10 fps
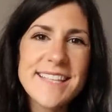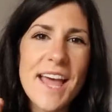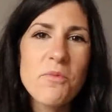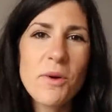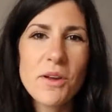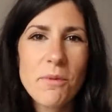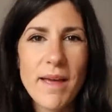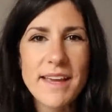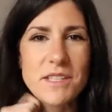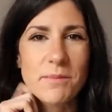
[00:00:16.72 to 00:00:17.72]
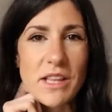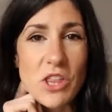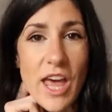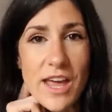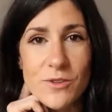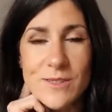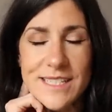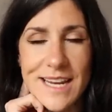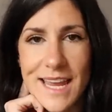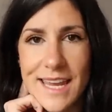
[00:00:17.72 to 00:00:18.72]
and welcome back to my channel.
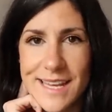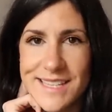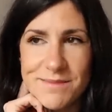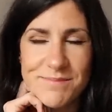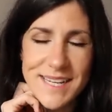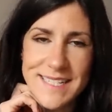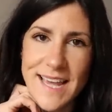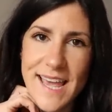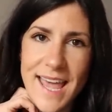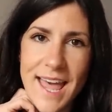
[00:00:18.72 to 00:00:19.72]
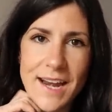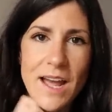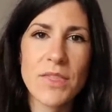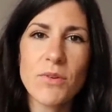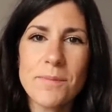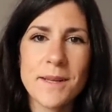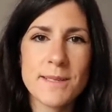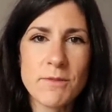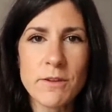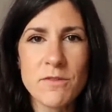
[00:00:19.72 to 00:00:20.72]
Today is Monday and I thought, because
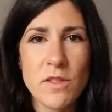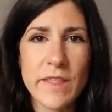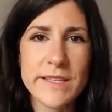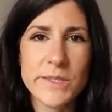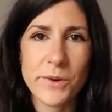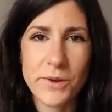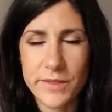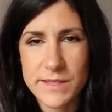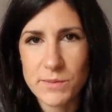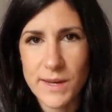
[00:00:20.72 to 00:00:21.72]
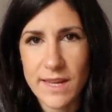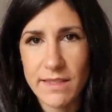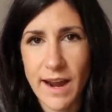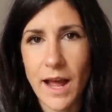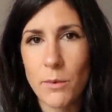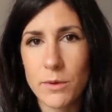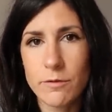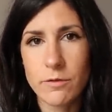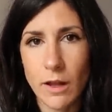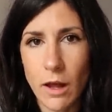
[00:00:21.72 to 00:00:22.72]
I've got a few things going on this week, that I
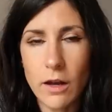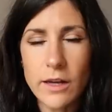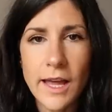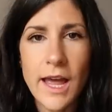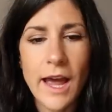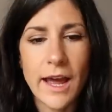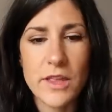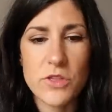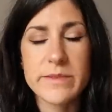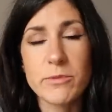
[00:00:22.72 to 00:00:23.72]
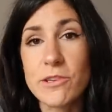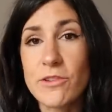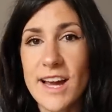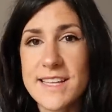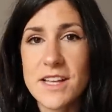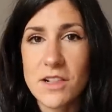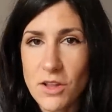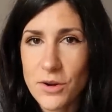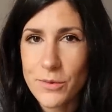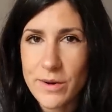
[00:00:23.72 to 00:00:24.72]
would vlog and just bring you guys
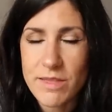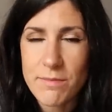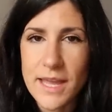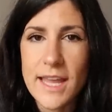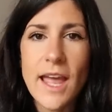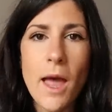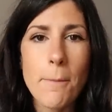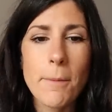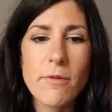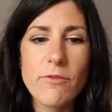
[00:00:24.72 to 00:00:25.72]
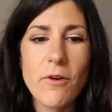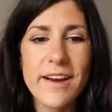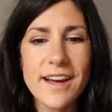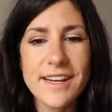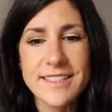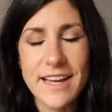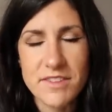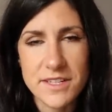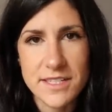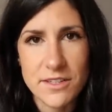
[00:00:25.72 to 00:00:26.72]
along with me. But before I kind of dive
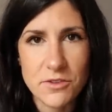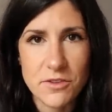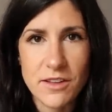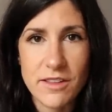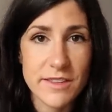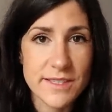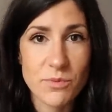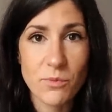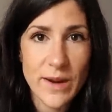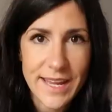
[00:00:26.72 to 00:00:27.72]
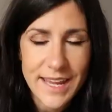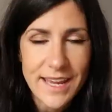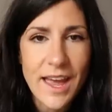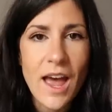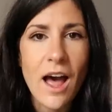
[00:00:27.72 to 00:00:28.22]
into this week,